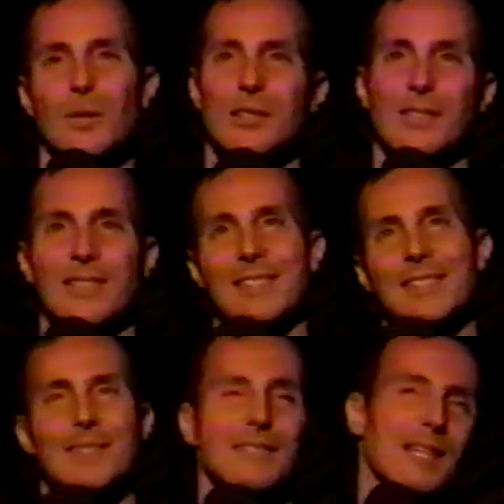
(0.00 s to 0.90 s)
brushing
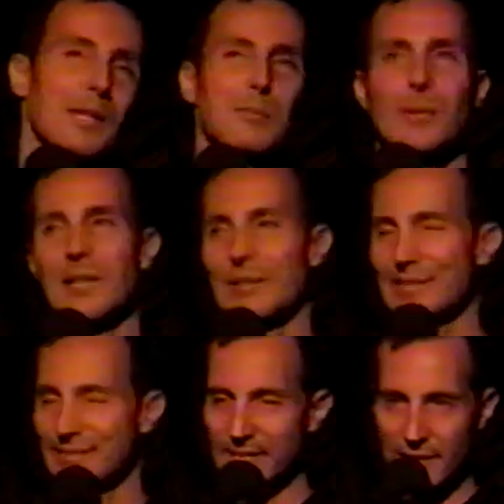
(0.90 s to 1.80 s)
his light
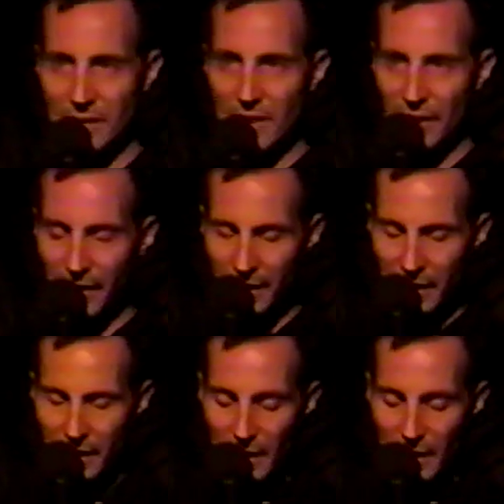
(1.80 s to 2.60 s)
brown teeth,